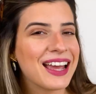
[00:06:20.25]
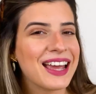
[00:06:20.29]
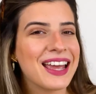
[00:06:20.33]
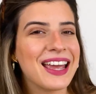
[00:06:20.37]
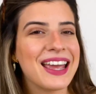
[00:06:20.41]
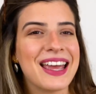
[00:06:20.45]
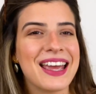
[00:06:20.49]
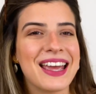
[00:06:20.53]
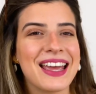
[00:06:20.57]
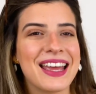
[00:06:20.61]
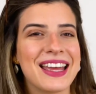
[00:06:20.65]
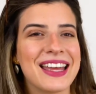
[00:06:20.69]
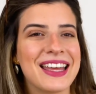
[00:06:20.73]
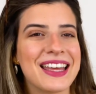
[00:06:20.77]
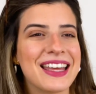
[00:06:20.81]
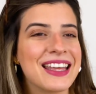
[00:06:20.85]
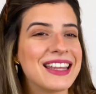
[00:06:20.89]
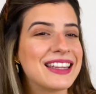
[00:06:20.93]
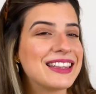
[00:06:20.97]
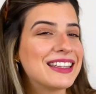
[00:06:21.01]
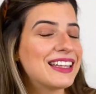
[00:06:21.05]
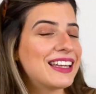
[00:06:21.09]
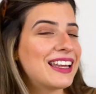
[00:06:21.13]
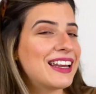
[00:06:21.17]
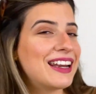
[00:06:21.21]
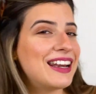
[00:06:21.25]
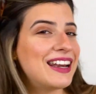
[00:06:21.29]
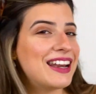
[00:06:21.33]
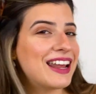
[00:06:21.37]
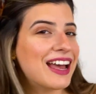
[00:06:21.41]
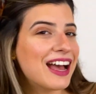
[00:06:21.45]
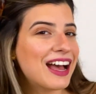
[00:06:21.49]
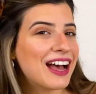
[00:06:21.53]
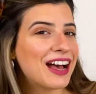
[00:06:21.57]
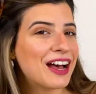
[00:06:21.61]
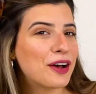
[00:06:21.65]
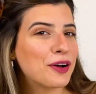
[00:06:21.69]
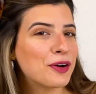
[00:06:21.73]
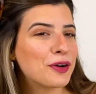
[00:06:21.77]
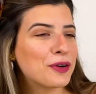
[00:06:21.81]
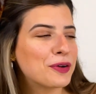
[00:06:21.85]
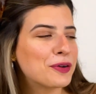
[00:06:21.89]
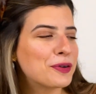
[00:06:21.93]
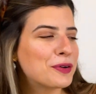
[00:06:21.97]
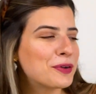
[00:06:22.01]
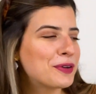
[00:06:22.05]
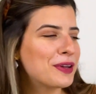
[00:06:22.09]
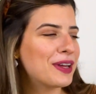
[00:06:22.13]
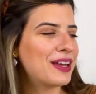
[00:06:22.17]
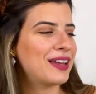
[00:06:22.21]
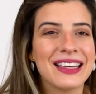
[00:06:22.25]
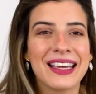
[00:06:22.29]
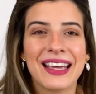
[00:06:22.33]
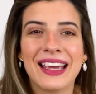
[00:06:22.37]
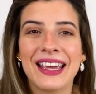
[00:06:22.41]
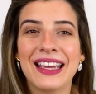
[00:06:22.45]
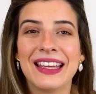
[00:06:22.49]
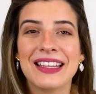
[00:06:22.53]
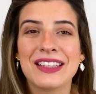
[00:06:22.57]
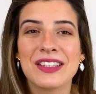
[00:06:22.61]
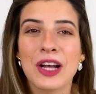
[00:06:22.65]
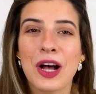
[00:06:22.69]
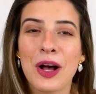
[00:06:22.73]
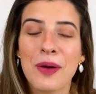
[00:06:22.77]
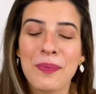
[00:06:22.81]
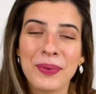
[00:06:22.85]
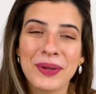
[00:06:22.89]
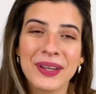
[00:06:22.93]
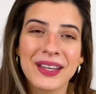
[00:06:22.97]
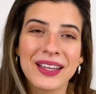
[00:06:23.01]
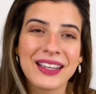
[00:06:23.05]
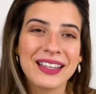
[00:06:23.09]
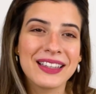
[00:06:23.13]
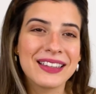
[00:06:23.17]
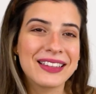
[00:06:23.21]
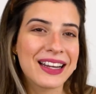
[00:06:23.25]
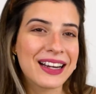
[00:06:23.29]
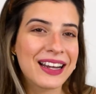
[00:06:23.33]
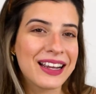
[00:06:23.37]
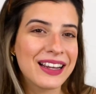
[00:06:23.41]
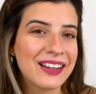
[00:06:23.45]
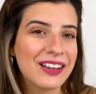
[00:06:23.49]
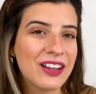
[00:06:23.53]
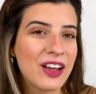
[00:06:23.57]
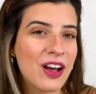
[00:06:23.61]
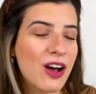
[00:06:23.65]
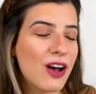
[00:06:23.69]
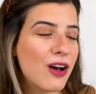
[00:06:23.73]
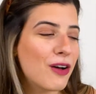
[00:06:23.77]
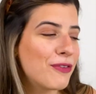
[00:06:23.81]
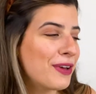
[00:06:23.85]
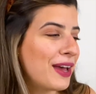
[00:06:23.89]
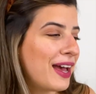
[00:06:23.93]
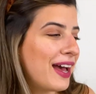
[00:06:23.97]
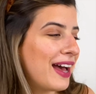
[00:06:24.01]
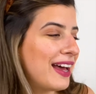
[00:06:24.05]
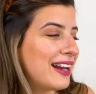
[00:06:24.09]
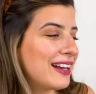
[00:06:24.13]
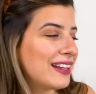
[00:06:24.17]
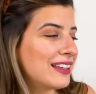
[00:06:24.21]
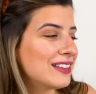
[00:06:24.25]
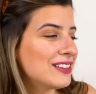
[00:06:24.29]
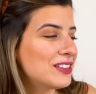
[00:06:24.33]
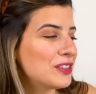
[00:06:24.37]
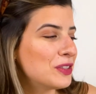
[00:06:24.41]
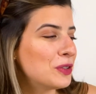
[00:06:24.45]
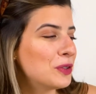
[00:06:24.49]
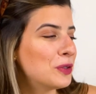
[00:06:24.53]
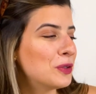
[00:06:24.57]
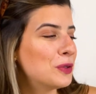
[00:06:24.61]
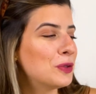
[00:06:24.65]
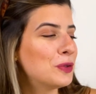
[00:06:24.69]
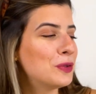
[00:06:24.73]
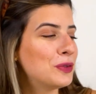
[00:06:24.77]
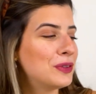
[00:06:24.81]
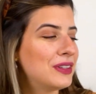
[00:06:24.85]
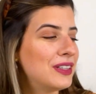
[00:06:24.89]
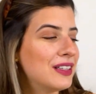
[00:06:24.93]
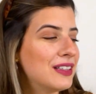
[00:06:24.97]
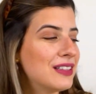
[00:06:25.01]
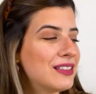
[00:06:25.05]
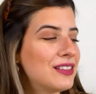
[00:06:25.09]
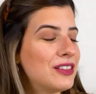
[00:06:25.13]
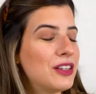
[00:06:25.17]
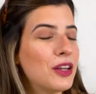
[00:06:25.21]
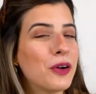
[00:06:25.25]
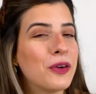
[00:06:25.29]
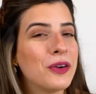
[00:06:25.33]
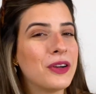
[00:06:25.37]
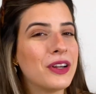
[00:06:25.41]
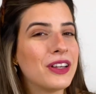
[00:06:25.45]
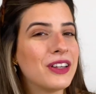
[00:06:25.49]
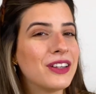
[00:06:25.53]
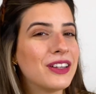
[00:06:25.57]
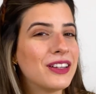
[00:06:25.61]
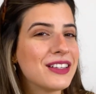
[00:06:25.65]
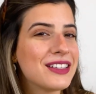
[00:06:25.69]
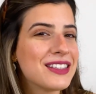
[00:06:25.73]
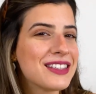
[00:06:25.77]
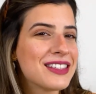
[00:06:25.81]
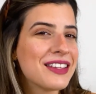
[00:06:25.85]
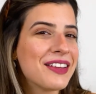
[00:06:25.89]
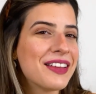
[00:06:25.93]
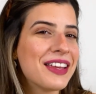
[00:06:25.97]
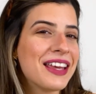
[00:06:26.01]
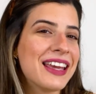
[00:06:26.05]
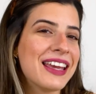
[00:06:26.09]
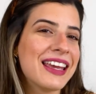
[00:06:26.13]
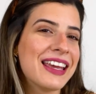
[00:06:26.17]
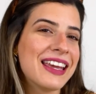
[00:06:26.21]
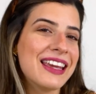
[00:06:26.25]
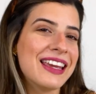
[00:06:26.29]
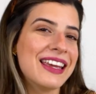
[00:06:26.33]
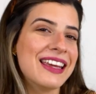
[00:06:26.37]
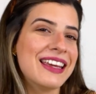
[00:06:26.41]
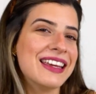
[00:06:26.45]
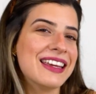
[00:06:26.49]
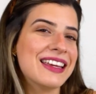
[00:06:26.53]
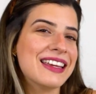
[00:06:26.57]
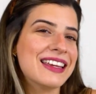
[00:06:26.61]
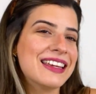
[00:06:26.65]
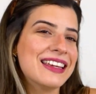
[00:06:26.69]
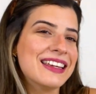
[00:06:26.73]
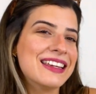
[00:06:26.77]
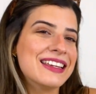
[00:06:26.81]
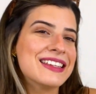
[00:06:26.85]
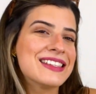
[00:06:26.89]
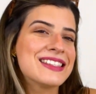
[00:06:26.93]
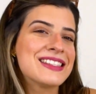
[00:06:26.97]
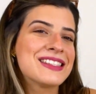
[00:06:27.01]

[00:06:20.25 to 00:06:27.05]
And now a topping that I love adding to these donuts is